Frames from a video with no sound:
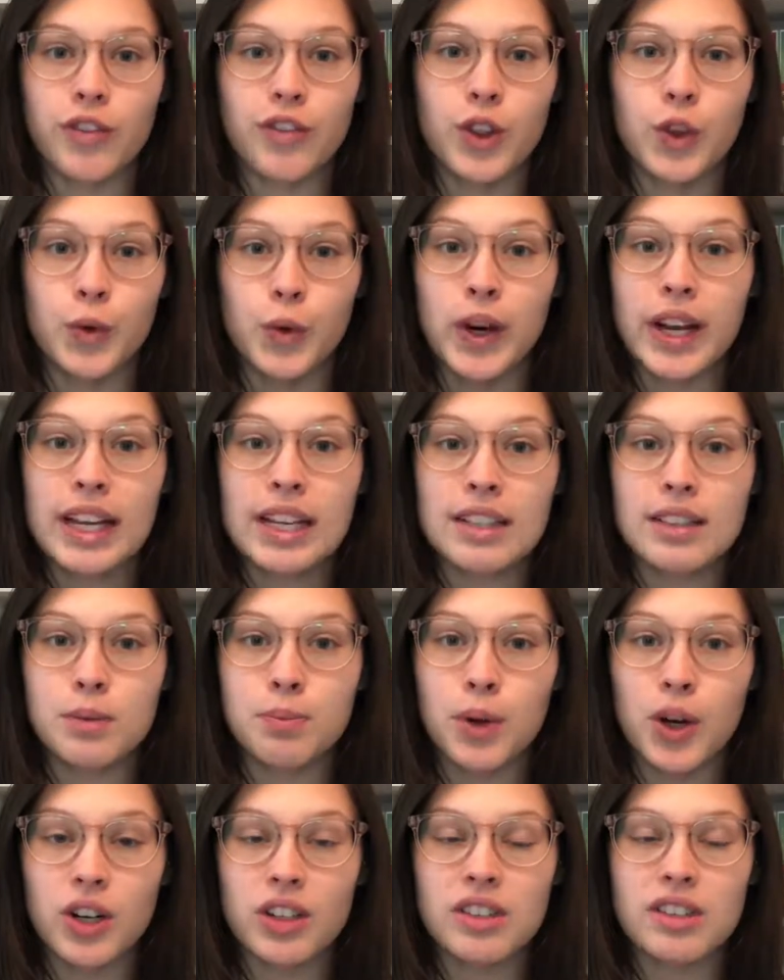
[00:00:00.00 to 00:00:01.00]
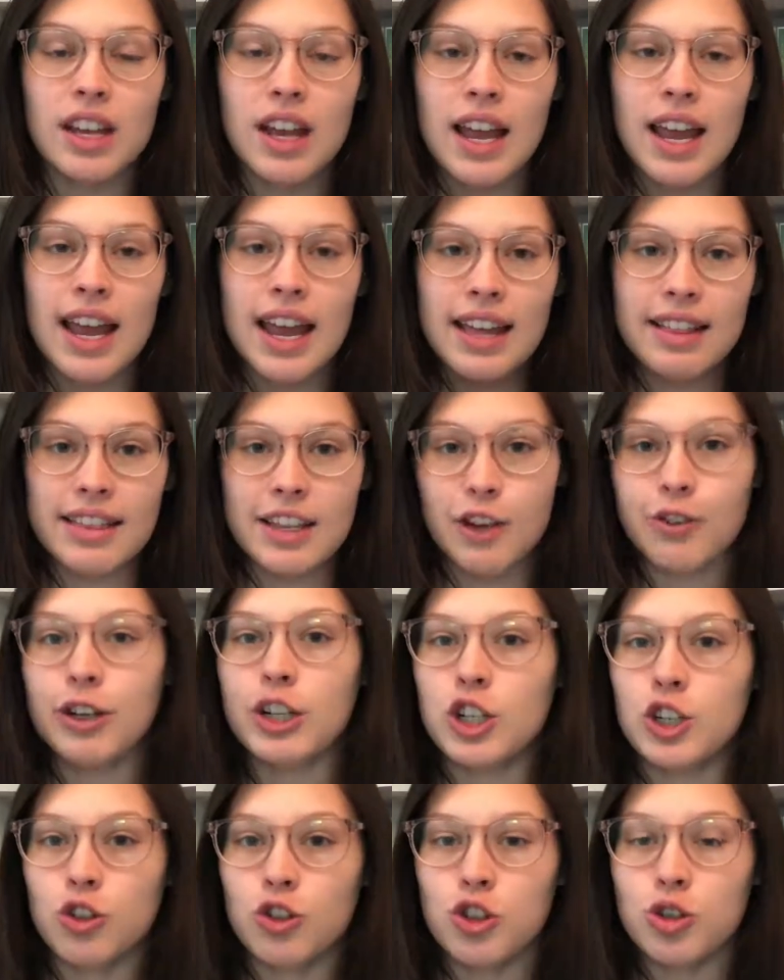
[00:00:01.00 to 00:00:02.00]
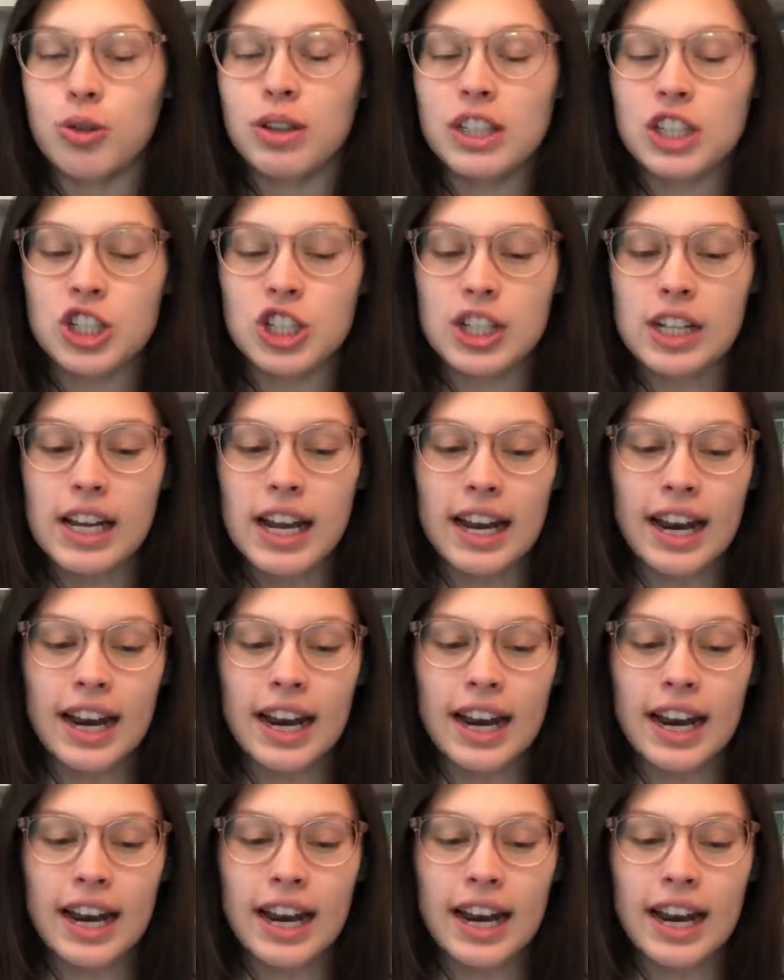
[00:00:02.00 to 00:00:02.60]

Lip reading: of the Rings books in the original trilogy,